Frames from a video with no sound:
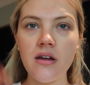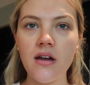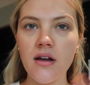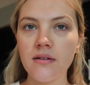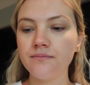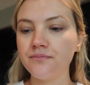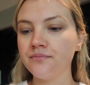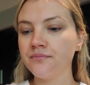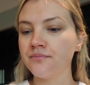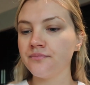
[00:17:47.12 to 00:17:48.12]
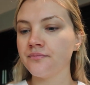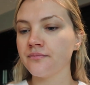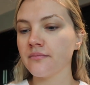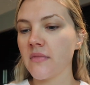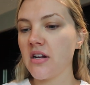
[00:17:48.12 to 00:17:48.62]
um,
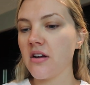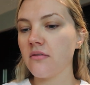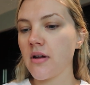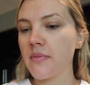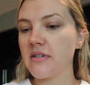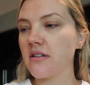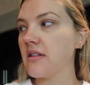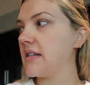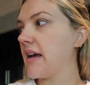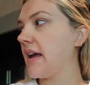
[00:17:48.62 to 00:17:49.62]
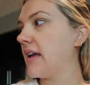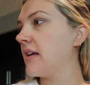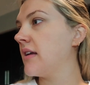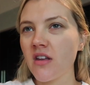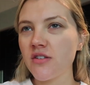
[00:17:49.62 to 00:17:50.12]
you know, up until the day.
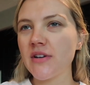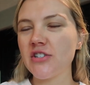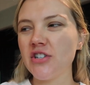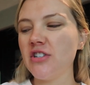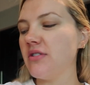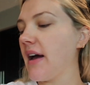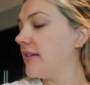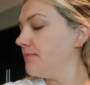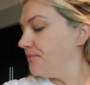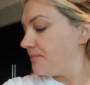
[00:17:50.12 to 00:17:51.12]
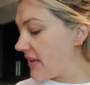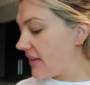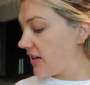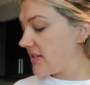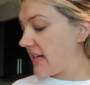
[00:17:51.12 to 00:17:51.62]
So I should do that. And
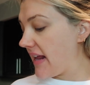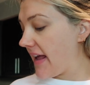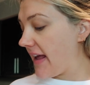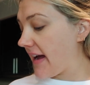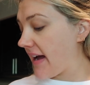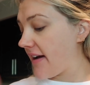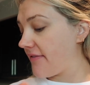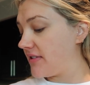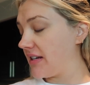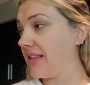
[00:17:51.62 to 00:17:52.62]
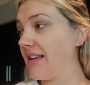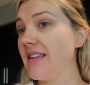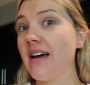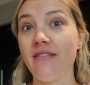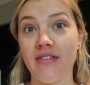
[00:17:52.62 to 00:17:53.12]
then on today, I have to clean
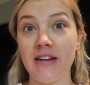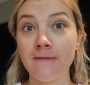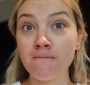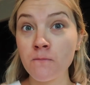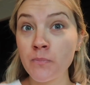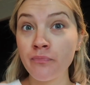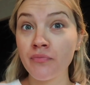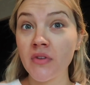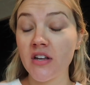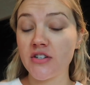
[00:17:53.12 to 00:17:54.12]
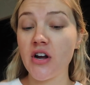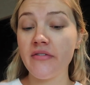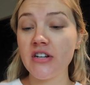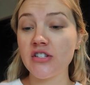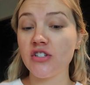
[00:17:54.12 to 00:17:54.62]
the oven because our
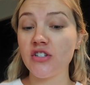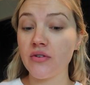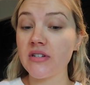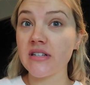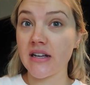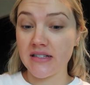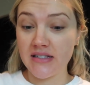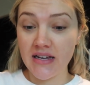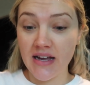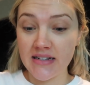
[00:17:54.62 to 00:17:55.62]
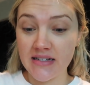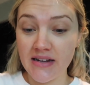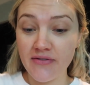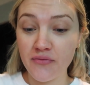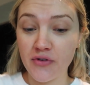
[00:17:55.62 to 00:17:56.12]
oven is so disgusting. I didn't
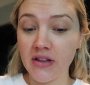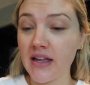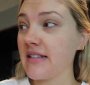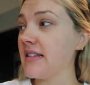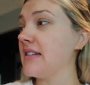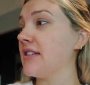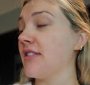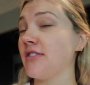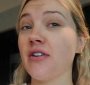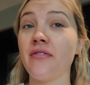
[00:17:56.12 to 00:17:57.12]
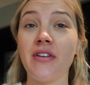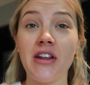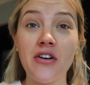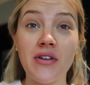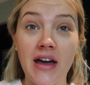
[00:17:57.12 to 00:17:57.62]
even realize it until I saw a
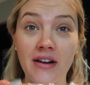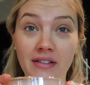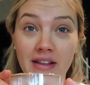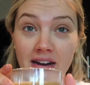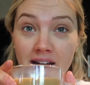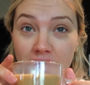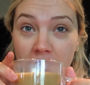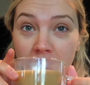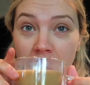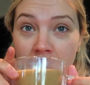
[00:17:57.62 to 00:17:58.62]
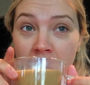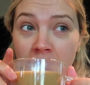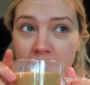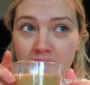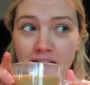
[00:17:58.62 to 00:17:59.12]
video on how to clean an oven.
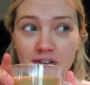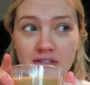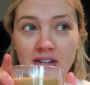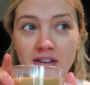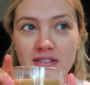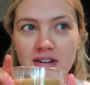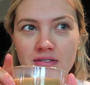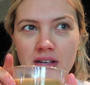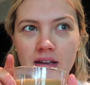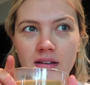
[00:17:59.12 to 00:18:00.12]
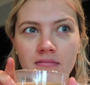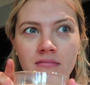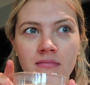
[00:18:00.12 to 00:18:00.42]
And then I looked at ours and I was like,